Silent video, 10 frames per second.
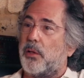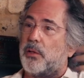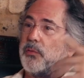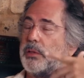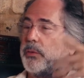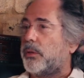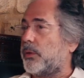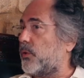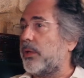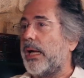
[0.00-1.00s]
all over the
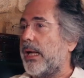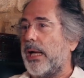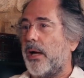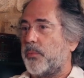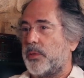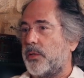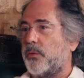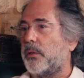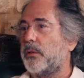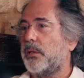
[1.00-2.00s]
world, so it helps as
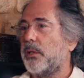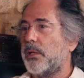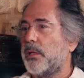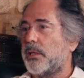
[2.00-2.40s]
well. Yeah.